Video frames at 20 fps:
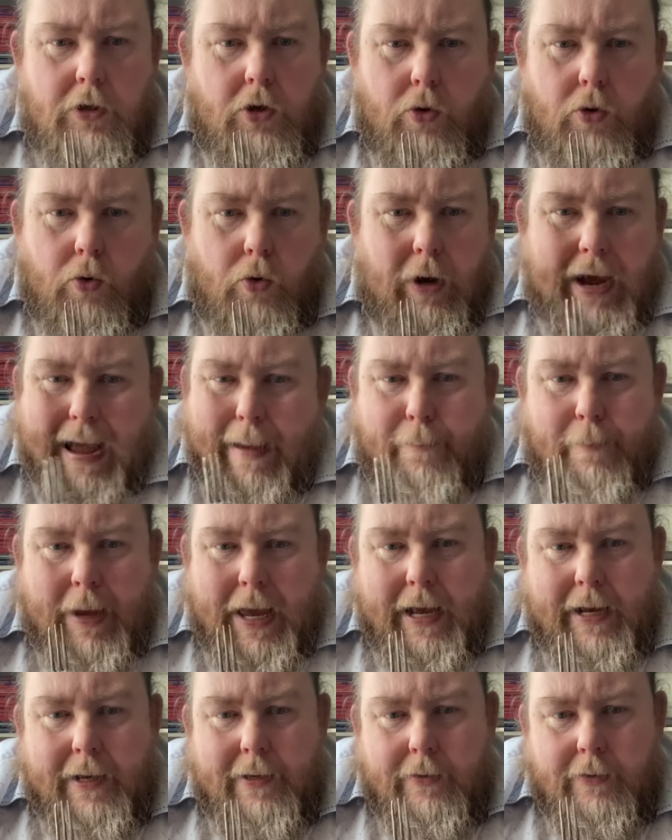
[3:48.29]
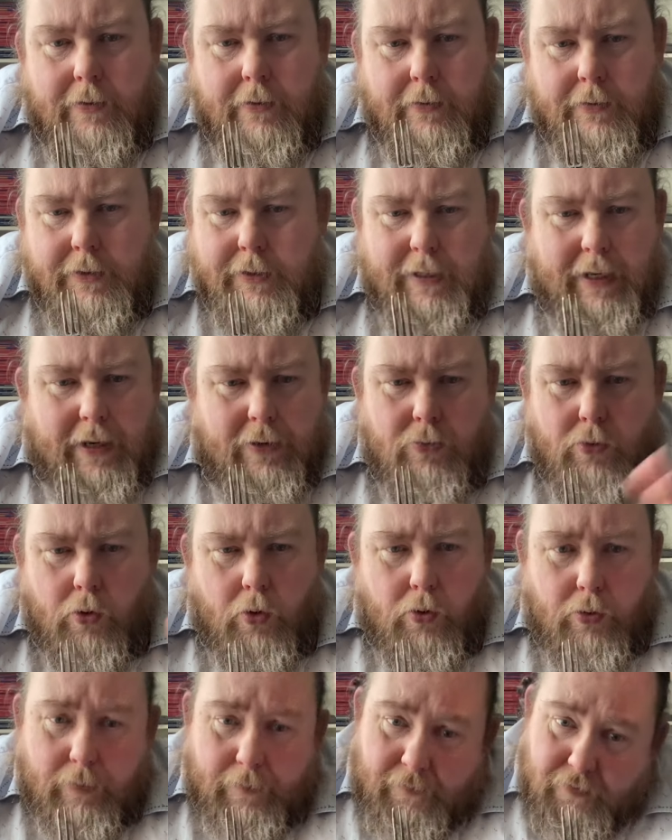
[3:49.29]
or amber handled,
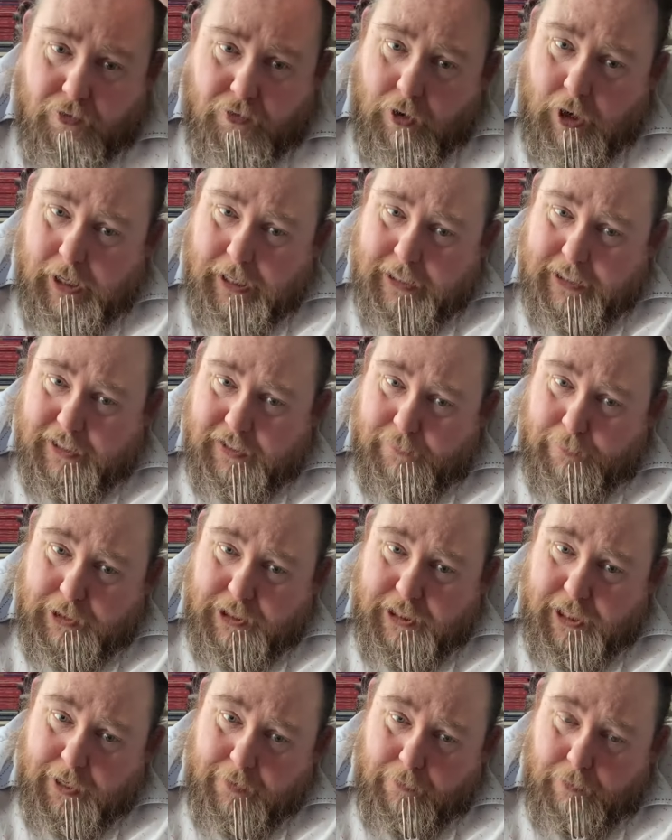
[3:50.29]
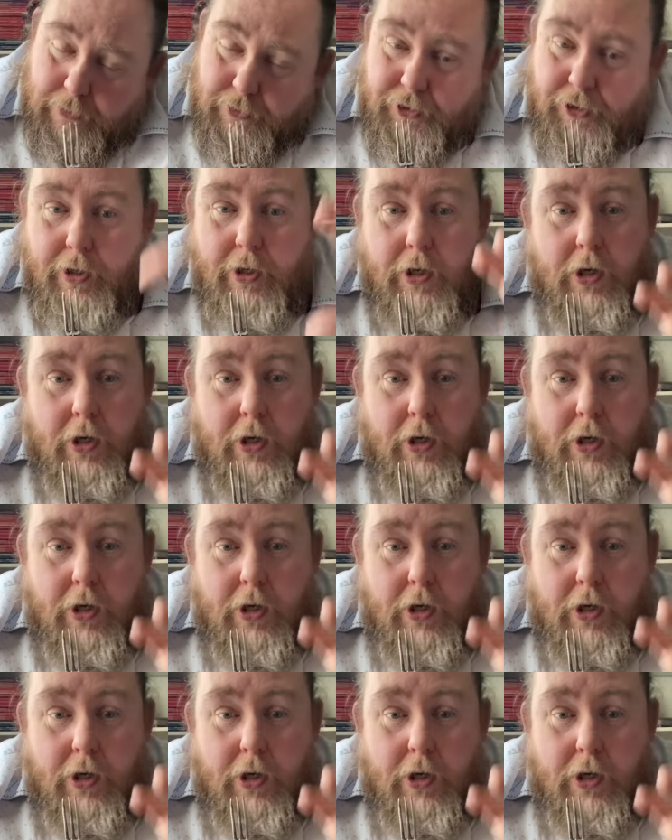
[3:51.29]
or variety of materials.